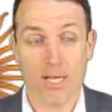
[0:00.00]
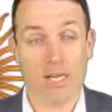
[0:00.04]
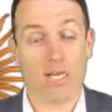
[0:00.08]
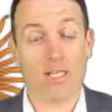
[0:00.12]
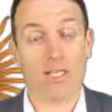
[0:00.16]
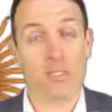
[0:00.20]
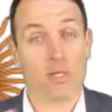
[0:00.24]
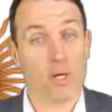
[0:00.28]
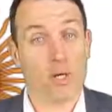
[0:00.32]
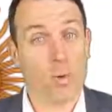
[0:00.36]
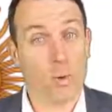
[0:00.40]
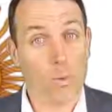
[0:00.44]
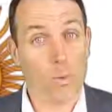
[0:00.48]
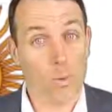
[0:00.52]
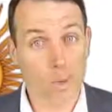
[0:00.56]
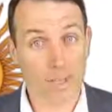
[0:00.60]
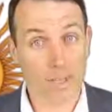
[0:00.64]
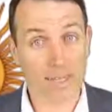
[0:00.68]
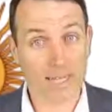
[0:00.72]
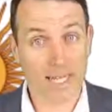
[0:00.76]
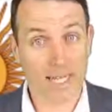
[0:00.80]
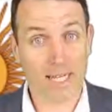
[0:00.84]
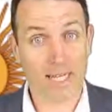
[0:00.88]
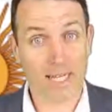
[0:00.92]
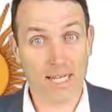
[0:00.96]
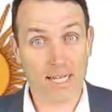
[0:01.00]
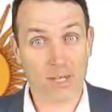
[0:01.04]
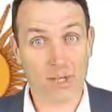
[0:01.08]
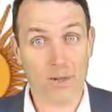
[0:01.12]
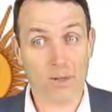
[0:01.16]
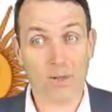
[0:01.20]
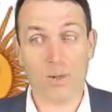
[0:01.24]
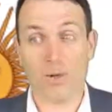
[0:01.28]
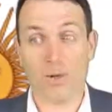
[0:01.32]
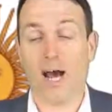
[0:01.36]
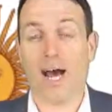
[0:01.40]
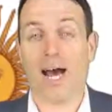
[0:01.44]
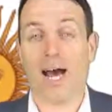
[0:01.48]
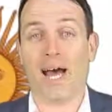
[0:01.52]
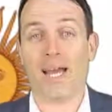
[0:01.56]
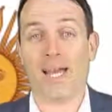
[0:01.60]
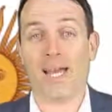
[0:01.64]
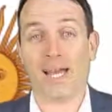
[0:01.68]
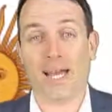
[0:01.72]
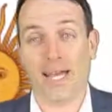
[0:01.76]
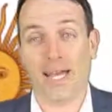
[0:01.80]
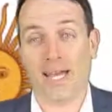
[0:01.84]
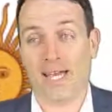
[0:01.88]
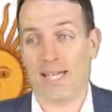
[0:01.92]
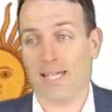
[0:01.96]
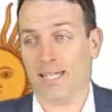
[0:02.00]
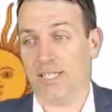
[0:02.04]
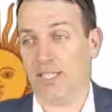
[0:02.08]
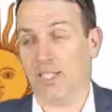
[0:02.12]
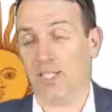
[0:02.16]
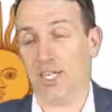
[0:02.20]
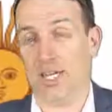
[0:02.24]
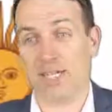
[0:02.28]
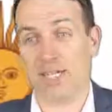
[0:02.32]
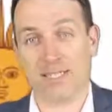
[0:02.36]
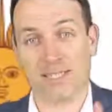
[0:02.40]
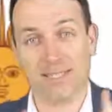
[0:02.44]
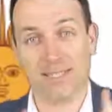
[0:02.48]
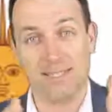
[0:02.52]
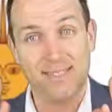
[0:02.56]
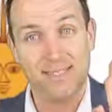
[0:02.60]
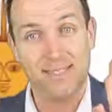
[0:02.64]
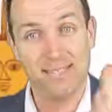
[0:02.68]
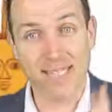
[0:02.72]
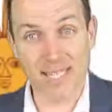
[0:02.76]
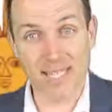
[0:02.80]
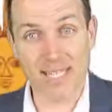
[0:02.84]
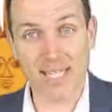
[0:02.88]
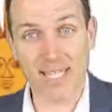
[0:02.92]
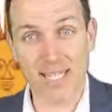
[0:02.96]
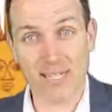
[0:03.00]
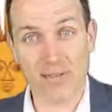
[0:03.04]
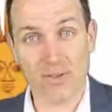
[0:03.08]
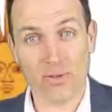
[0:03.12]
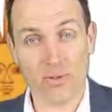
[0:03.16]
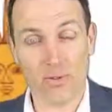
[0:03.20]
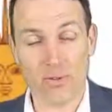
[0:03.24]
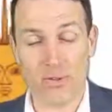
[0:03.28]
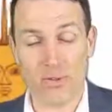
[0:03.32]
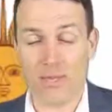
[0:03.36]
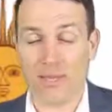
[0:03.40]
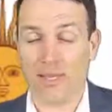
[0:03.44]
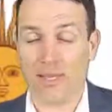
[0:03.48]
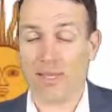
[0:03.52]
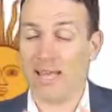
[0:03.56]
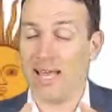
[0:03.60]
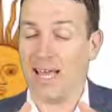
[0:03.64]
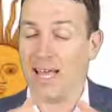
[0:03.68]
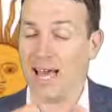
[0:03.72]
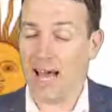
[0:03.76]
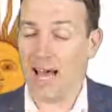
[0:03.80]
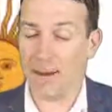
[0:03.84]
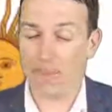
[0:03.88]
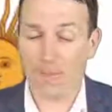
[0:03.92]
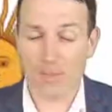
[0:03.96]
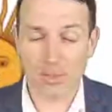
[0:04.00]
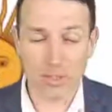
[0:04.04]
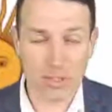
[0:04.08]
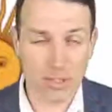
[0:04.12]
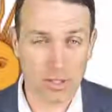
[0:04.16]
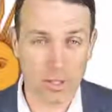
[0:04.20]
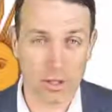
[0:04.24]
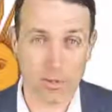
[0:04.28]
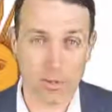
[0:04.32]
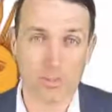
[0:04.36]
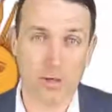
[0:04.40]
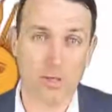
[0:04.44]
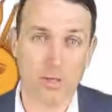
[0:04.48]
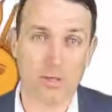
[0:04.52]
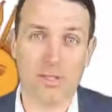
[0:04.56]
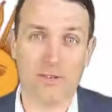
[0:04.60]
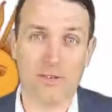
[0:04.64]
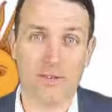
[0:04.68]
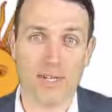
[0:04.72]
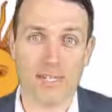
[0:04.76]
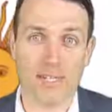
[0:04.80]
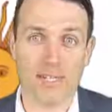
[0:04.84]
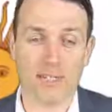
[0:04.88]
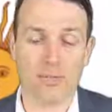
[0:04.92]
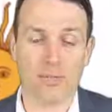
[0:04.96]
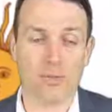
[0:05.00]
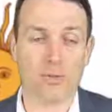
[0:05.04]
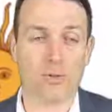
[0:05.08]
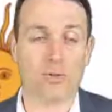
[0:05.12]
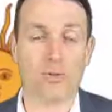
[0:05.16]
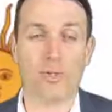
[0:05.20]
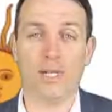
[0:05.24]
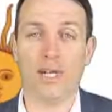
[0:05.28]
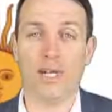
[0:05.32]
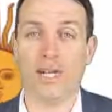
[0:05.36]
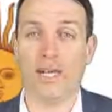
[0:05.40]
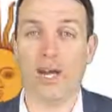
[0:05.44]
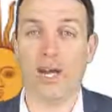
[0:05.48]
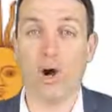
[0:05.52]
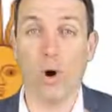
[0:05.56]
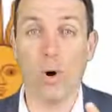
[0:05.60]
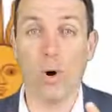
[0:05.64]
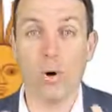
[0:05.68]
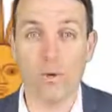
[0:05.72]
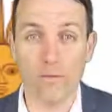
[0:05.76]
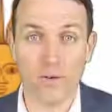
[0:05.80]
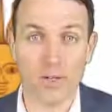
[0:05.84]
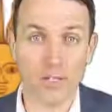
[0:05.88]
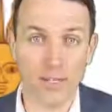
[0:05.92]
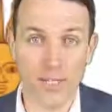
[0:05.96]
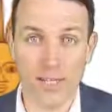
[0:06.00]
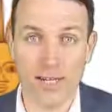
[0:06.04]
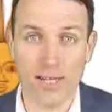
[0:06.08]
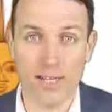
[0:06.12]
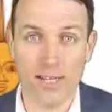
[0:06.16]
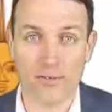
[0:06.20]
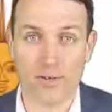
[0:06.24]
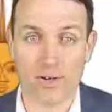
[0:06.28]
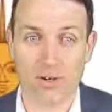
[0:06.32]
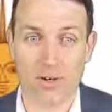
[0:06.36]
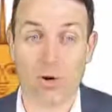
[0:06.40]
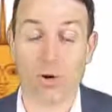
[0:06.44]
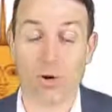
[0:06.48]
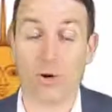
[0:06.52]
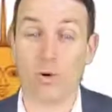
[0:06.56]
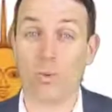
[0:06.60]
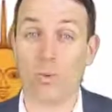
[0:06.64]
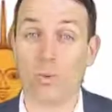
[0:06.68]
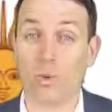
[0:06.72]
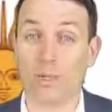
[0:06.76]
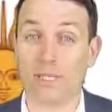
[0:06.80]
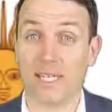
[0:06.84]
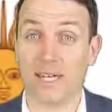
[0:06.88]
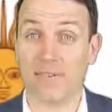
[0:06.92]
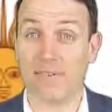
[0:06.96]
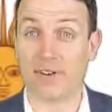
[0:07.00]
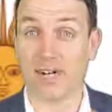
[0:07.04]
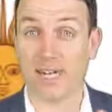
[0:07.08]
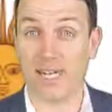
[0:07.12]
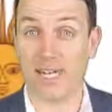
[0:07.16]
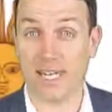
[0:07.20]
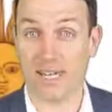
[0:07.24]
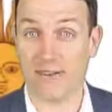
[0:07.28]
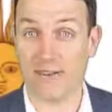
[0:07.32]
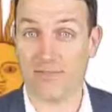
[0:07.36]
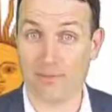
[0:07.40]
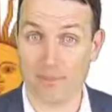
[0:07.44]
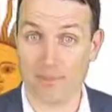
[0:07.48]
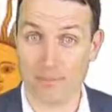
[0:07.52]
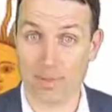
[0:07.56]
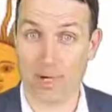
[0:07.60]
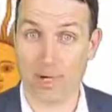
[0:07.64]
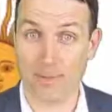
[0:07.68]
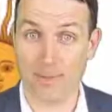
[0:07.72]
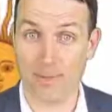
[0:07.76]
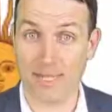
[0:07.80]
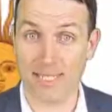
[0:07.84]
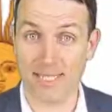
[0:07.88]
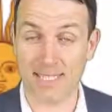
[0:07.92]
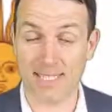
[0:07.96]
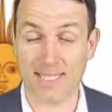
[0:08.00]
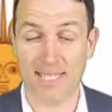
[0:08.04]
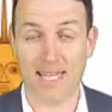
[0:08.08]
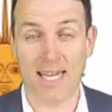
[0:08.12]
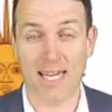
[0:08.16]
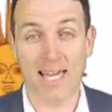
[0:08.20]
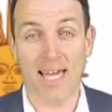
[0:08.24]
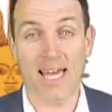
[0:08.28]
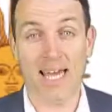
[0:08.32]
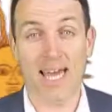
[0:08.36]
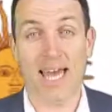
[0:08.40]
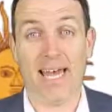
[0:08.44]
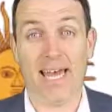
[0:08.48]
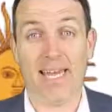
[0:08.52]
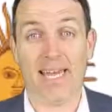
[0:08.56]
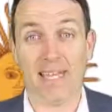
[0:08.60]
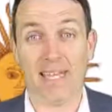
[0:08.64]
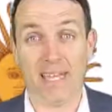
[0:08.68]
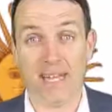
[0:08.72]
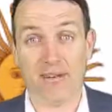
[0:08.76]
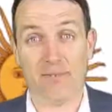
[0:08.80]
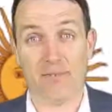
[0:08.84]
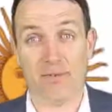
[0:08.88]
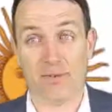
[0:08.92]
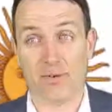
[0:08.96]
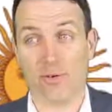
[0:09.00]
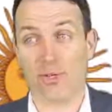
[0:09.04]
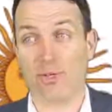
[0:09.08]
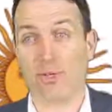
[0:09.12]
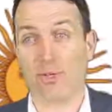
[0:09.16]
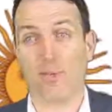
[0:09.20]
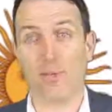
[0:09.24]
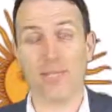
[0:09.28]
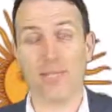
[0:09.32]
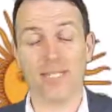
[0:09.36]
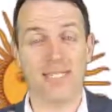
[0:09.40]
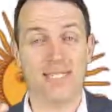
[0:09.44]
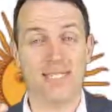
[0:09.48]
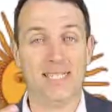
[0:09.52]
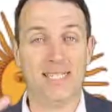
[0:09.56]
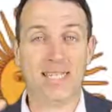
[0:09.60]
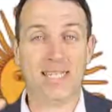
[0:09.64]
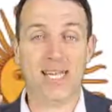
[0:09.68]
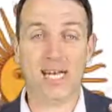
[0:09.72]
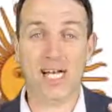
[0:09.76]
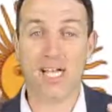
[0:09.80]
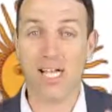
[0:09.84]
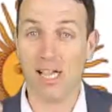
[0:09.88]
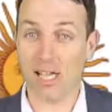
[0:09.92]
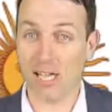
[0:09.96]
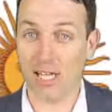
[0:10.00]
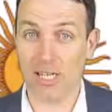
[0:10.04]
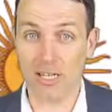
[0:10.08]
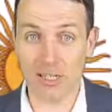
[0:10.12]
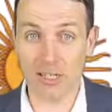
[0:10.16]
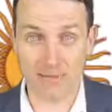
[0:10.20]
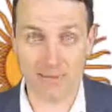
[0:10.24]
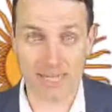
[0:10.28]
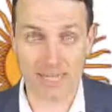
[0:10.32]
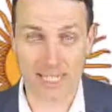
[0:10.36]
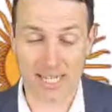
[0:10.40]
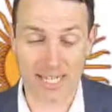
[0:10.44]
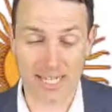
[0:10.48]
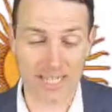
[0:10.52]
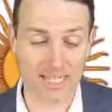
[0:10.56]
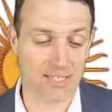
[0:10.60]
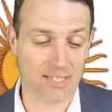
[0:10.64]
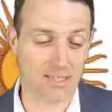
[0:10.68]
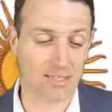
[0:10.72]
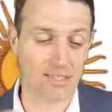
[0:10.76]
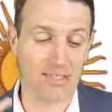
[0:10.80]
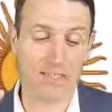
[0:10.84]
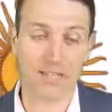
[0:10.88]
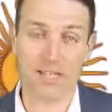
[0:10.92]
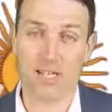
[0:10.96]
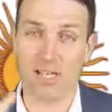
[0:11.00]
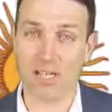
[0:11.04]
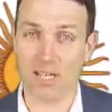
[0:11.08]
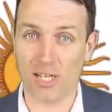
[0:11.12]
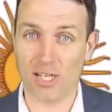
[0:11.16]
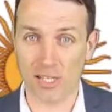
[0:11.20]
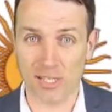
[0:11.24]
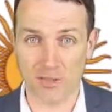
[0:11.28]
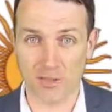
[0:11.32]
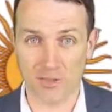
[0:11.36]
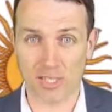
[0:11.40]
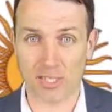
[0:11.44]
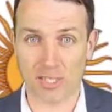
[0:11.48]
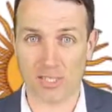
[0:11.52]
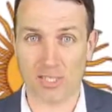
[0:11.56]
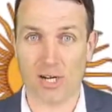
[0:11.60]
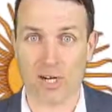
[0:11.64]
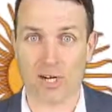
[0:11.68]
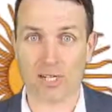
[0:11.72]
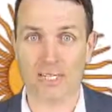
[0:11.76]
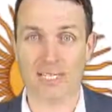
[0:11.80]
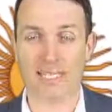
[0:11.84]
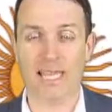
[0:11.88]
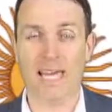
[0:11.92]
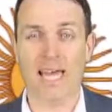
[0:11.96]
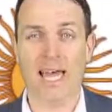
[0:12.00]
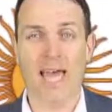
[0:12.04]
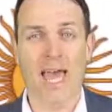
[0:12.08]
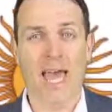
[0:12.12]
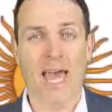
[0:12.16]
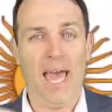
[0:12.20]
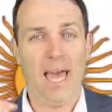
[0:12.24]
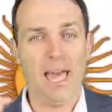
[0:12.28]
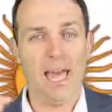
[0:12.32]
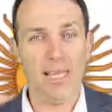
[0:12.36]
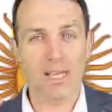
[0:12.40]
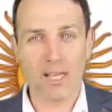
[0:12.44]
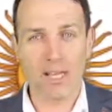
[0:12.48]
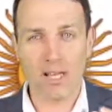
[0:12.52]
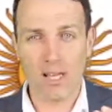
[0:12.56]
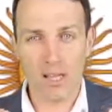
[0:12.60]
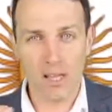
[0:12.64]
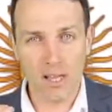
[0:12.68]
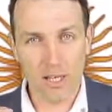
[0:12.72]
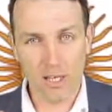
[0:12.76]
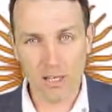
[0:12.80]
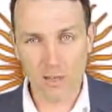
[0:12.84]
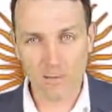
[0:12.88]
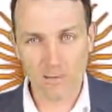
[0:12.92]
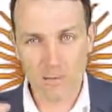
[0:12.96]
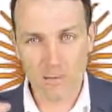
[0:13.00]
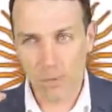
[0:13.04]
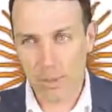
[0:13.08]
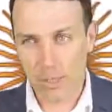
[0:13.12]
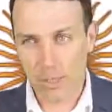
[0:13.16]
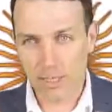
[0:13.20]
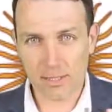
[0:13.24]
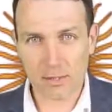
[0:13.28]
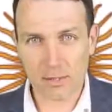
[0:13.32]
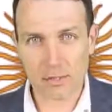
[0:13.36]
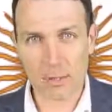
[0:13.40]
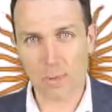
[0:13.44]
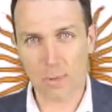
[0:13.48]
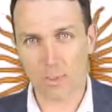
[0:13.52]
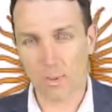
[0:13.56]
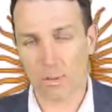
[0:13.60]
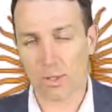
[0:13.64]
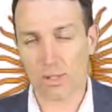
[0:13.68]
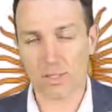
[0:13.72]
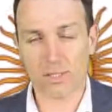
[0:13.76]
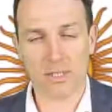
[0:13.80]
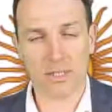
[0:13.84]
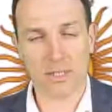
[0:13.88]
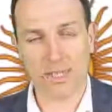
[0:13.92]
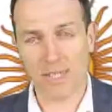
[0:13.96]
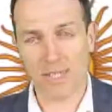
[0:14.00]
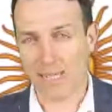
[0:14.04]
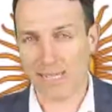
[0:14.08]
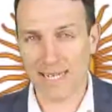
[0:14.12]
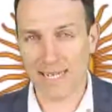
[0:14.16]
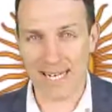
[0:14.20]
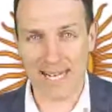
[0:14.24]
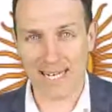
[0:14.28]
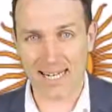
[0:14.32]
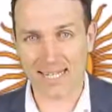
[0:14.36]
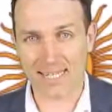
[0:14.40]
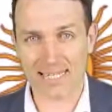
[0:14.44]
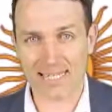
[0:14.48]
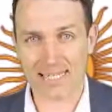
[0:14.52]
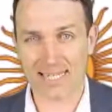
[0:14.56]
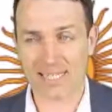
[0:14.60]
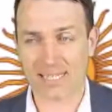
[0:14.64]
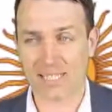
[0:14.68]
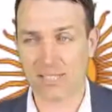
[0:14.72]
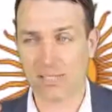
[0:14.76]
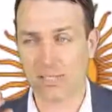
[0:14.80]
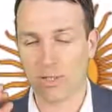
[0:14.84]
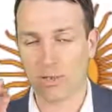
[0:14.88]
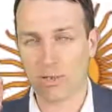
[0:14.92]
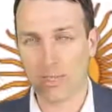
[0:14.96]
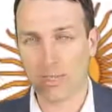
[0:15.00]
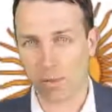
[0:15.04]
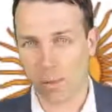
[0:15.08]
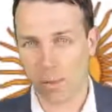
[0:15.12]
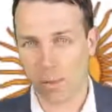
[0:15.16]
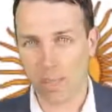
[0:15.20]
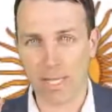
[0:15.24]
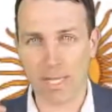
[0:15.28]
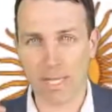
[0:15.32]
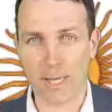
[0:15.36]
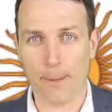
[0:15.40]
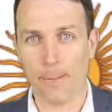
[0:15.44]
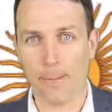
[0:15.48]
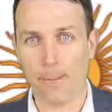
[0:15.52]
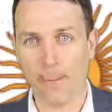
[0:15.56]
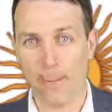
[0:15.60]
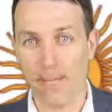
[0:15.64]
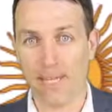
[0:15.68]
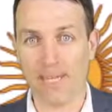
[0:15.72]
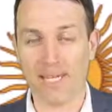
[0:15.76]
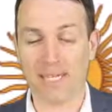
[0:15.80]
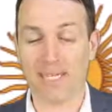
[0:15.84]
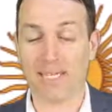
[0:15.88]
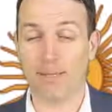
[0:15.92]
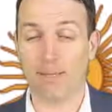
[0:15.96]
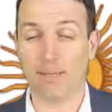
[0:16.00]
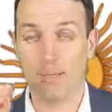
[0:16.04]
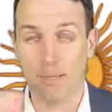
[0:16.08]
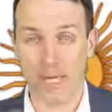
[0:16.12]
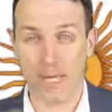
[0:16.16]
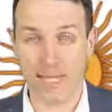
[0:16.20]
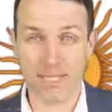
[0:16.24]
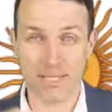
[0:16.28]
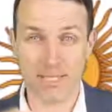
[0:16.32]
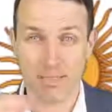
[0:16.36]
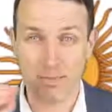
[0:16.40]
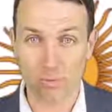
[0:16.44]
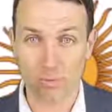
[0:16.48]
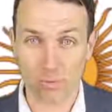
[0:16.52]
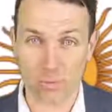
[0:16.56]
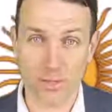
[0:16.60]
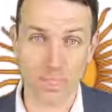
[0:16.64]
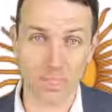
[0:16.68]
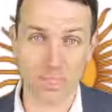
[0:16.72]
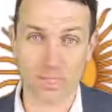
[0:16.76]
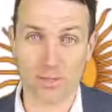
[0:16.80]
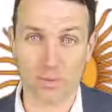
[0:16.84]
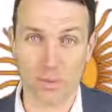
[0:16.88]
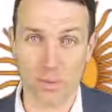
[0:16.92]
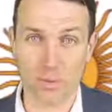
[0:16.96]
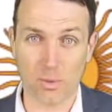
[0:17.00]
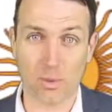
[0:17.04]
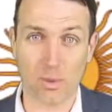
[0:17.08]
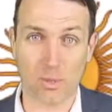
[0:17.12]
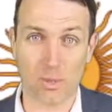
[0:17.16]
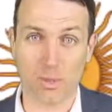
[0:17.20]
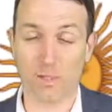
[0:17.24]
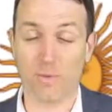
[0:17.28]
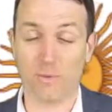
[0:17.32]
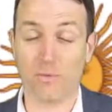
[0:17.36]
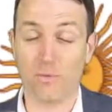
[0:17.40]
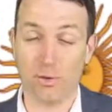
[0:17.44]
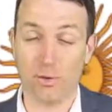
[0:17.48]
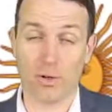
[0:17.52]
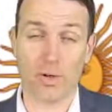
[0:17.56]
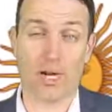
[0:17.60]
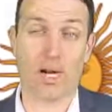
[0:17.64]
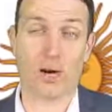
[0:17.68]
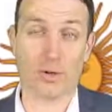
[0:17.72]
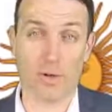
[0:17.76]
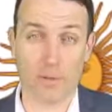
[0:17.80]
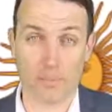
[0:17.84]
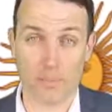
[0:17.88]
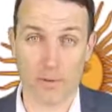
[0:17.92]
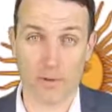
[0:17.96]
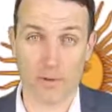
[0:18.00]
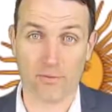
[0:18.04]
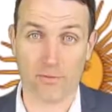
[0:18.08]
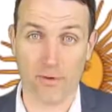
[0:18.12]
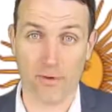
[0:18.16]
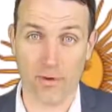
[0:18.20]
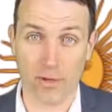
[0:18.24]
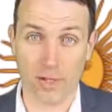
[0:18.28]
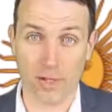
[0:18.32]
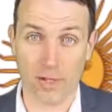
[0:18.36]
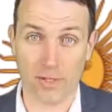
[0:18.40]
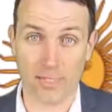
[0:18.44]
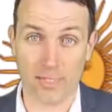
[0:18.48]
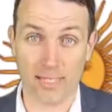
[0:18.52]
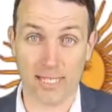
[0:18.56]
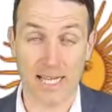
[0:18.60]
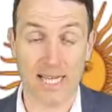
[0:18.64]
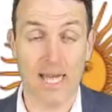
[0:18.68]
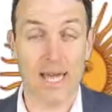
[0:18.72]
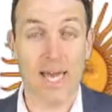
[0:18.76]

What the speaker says: So what can I do? I can just dig into it. I'm so motivated to really over-deliver on whatever I have promised, and therefore you will see a lot of sectors, a lot of stocks, and a lot of risk-reward analysis so that we can pick the best risk-reward for our portfolios.